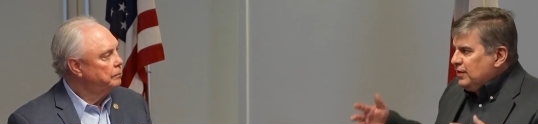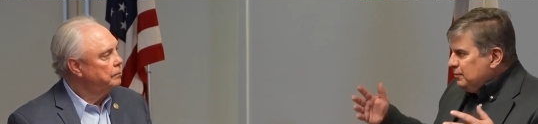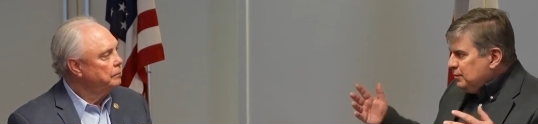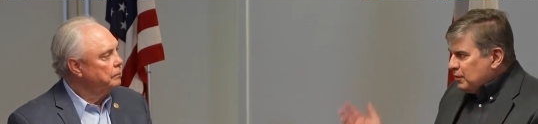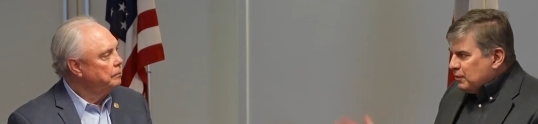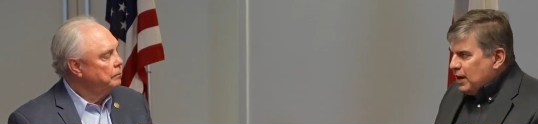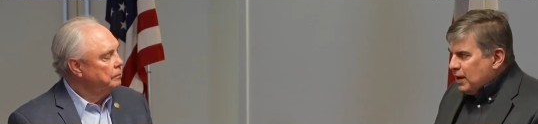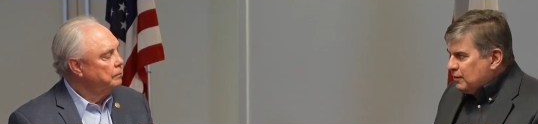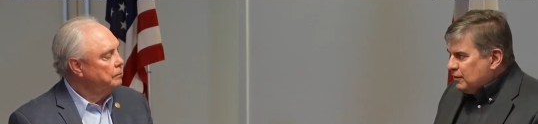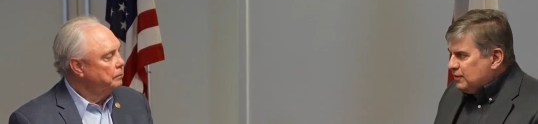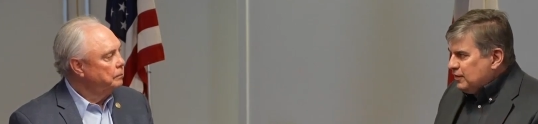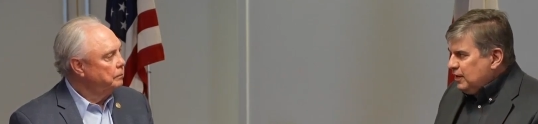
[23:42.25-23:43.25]

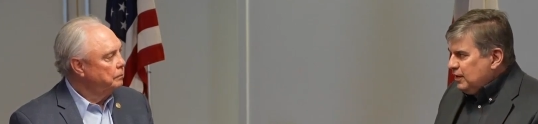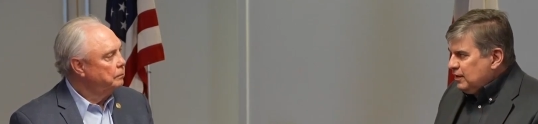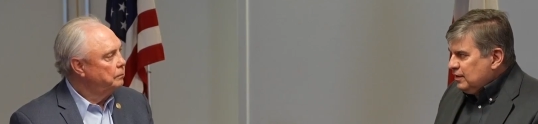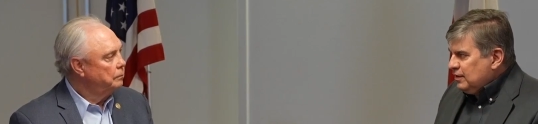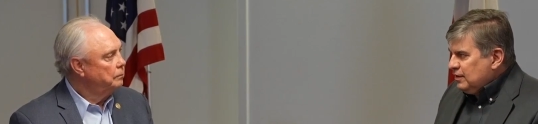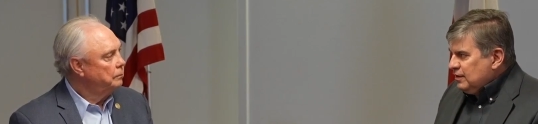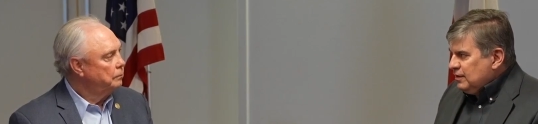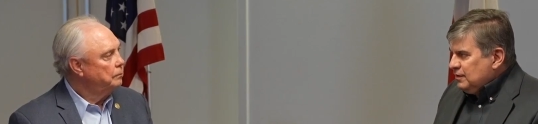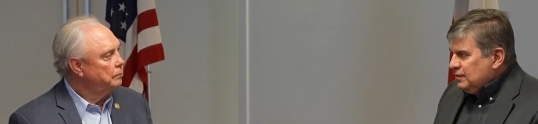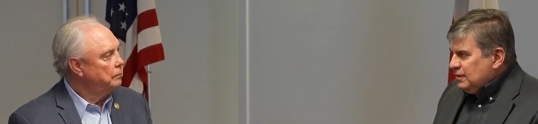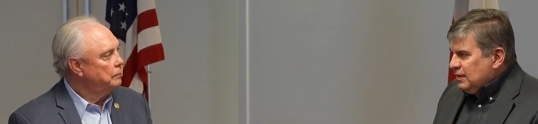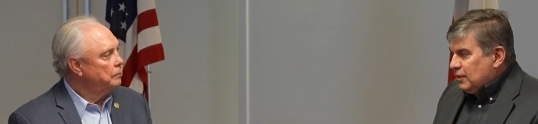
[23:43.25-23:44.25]
Speaker 1: bureaucracy
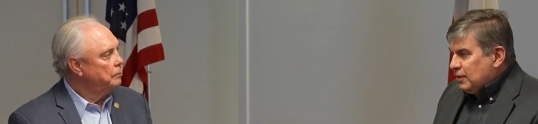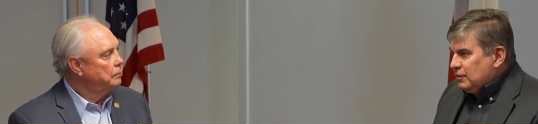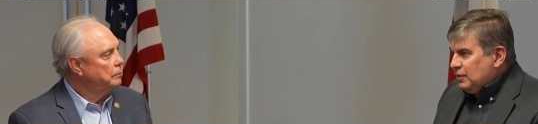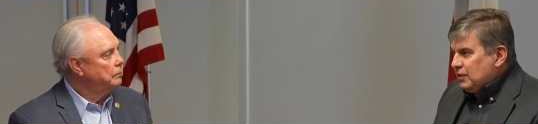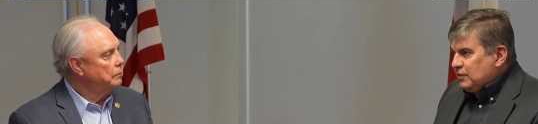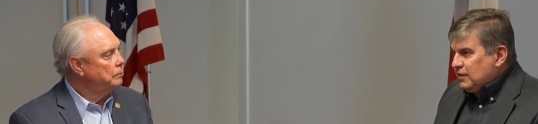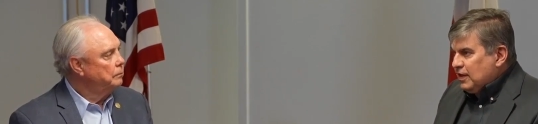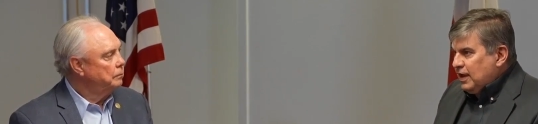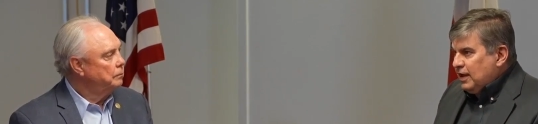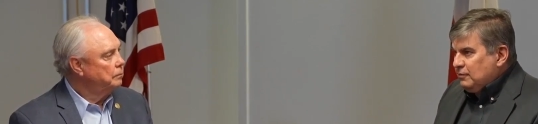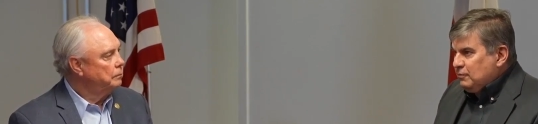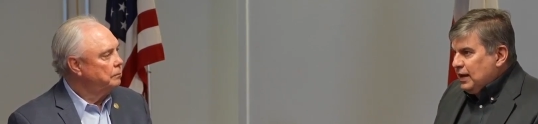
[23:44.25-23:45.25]
or you could say
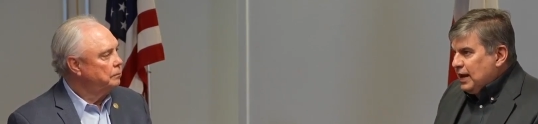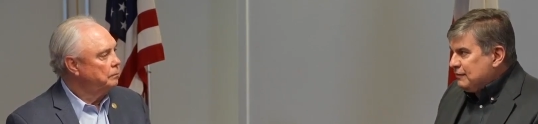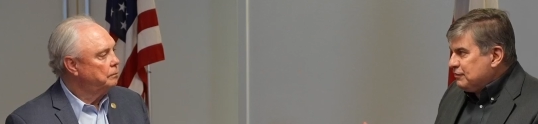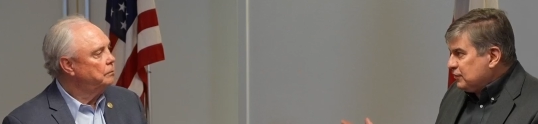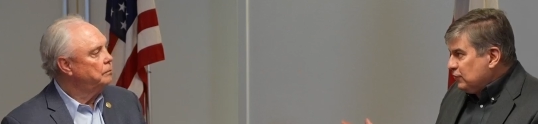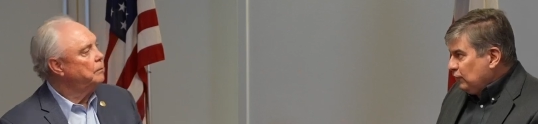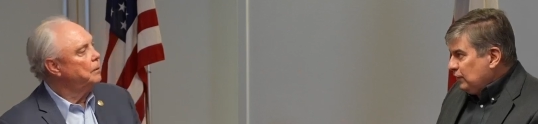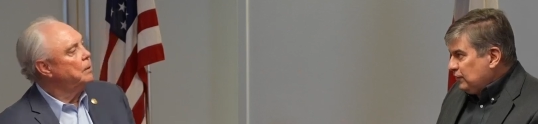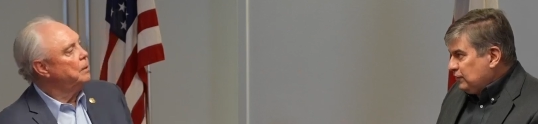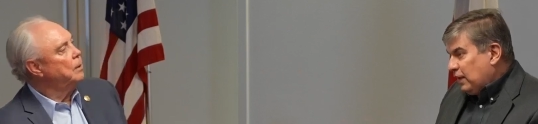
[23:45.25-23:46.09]
we have school district.